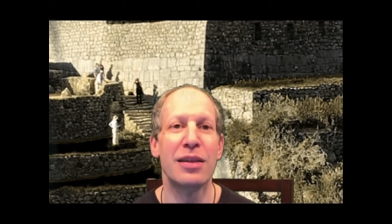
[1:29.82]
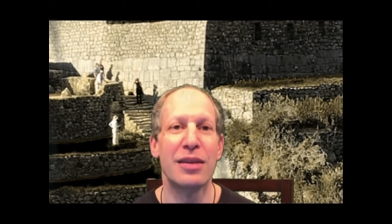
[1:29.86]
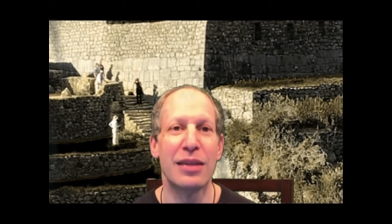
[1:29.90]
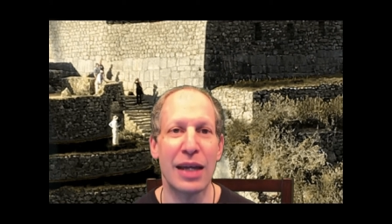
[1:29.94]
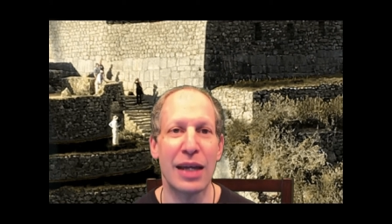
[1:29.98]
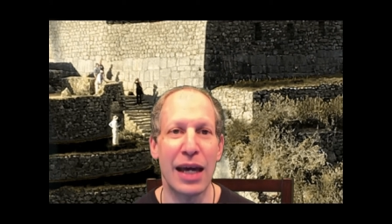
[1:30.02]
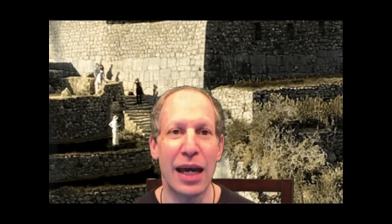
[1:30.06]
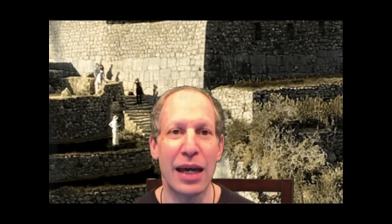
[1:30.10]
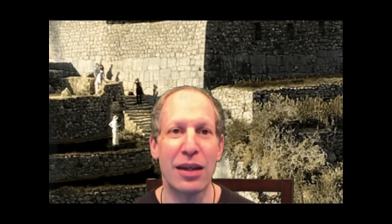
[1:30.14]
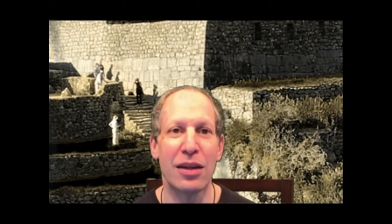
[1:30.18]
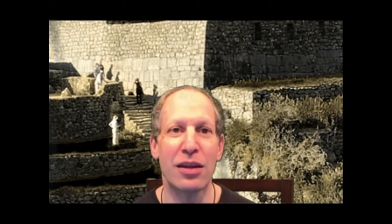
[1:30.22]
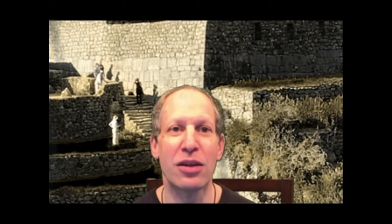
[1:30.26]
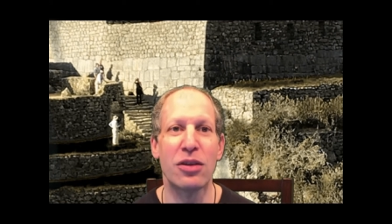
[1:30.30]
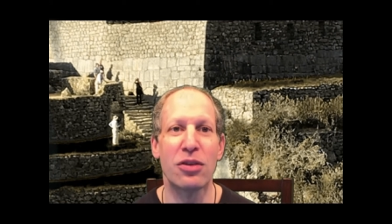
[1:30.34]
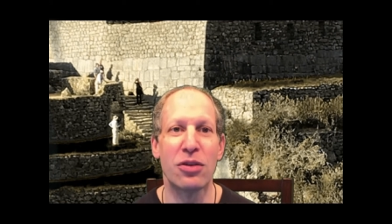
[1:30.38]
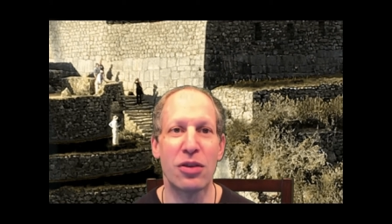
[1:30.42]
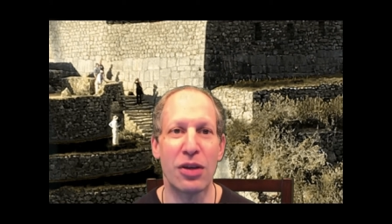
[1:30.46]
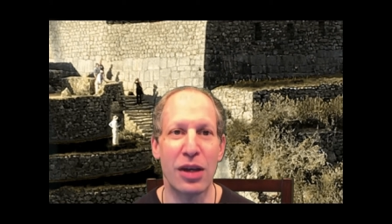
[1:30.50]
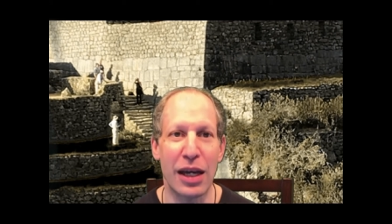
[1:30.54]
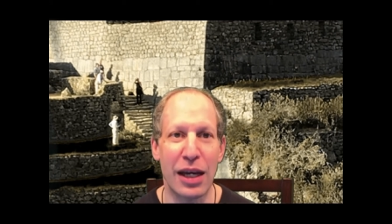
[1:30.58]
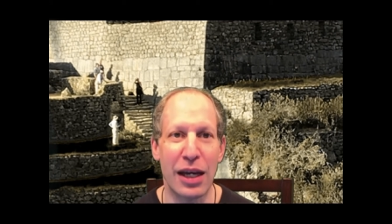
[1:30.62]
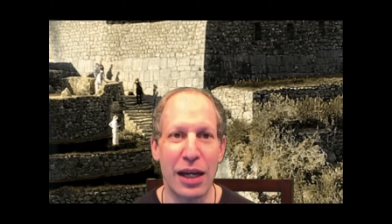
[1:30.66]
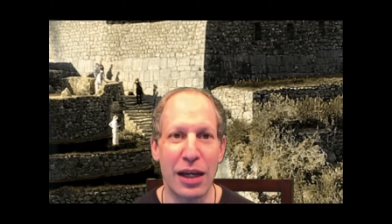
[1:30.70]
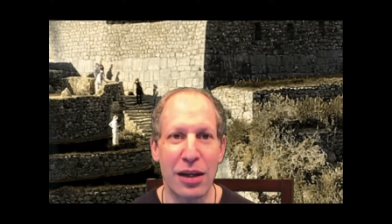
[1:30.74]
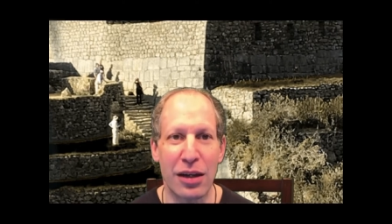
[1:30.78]
debt
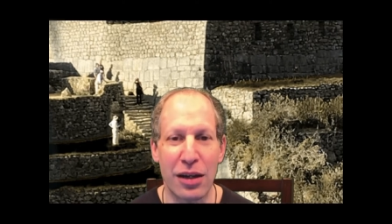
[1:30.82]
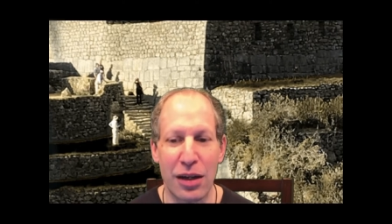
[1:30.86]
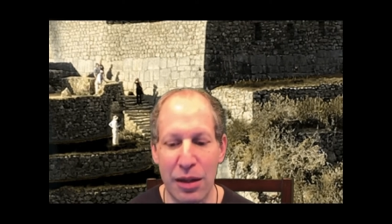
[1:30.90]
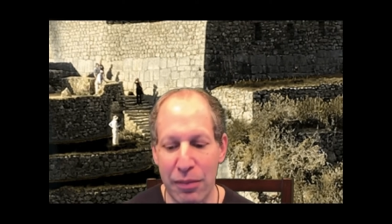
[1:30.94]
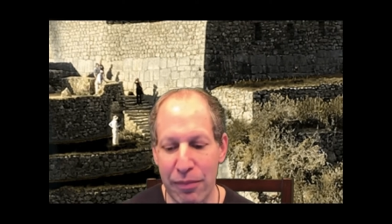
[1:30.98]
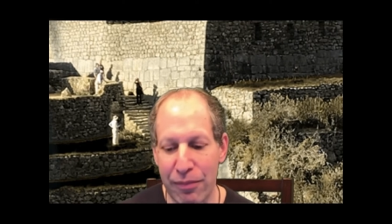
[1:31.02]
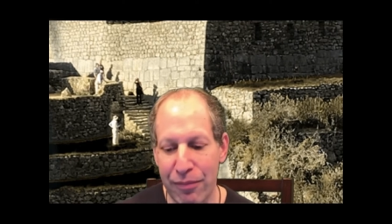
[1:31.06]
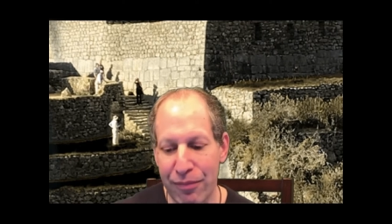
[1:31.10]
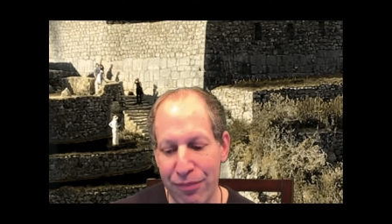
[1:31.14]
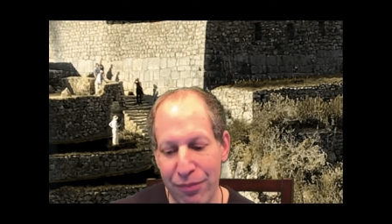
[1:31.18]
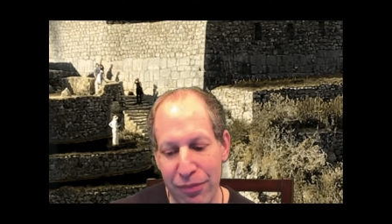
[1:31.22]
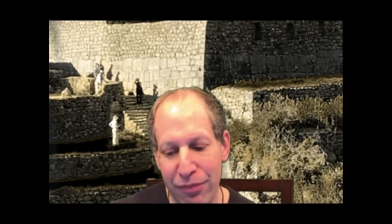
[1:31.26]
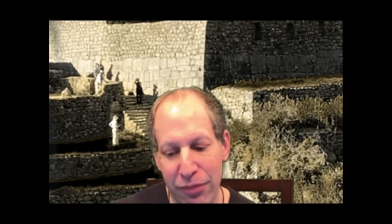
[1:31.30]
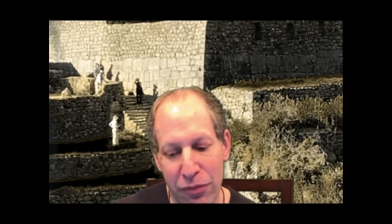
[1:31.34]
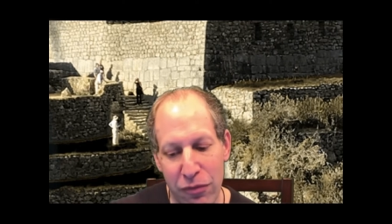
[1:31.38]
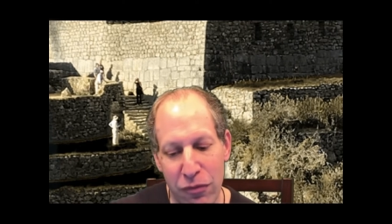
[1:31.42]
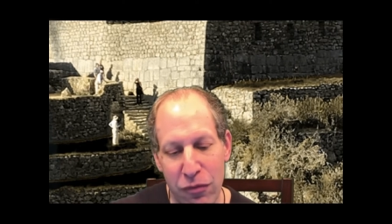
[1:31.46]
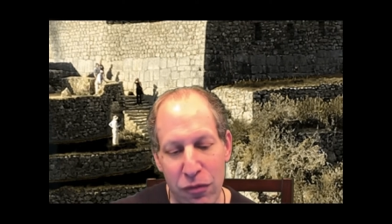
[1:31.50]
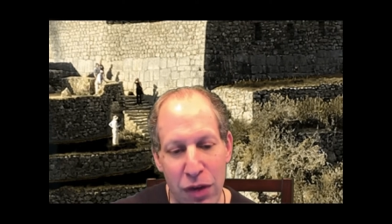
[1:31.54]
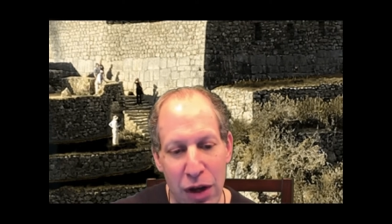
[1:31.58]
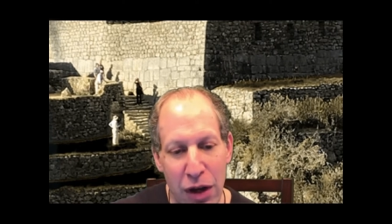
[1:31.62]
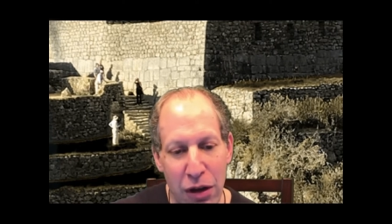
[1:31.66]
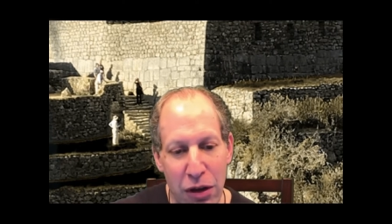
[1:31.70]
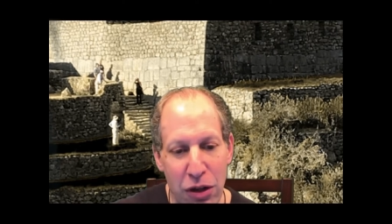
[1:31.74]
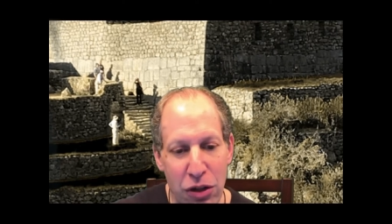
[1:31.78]
to income.
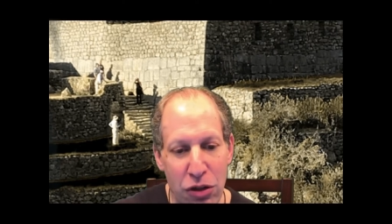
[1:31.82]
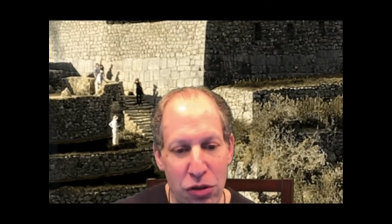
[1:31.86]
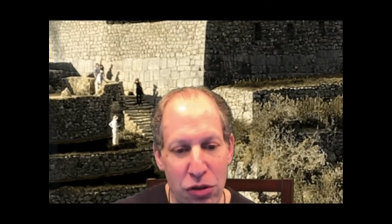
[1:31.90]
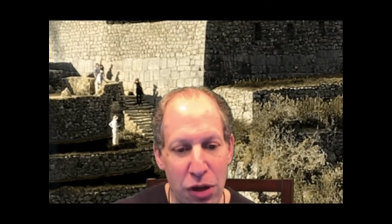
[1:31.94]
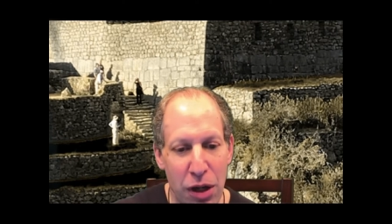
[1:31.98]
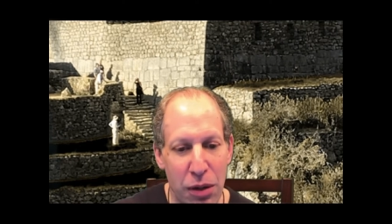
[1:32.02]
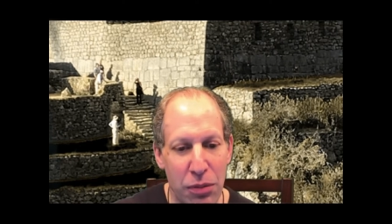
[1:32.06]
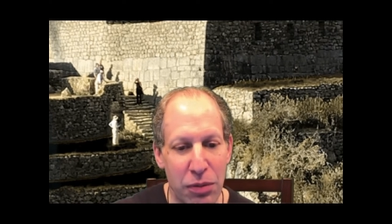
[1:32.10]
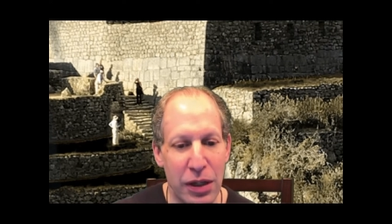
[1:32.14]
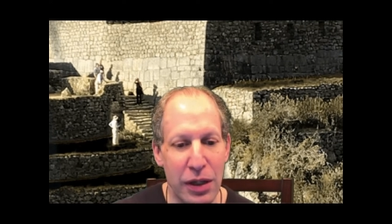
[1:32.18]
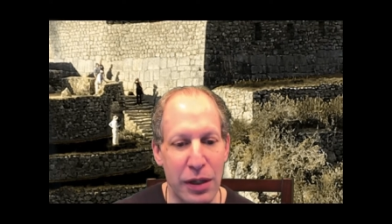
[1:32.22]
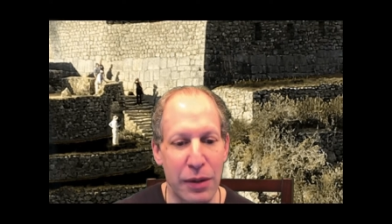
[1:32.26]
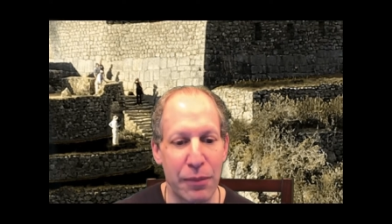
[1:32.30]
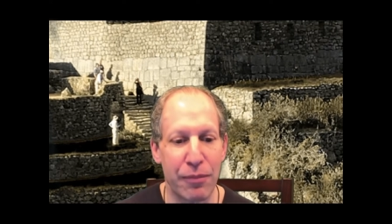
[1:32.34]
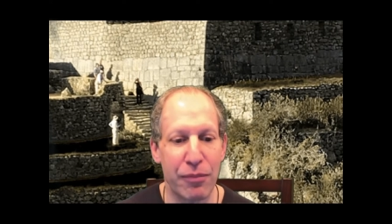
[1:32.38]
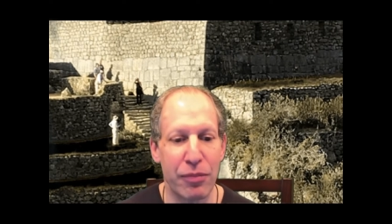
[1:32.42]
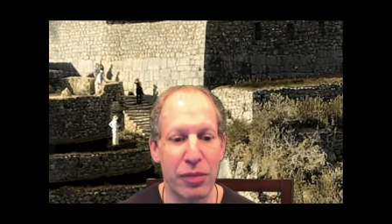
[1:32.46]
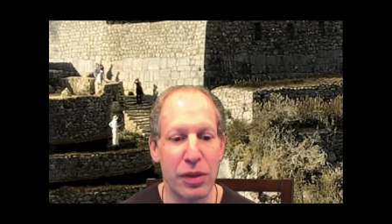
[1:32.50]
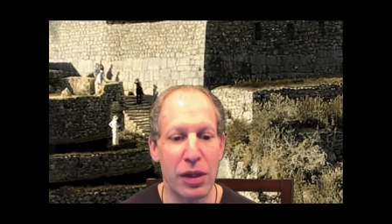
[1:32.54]
Very troubling.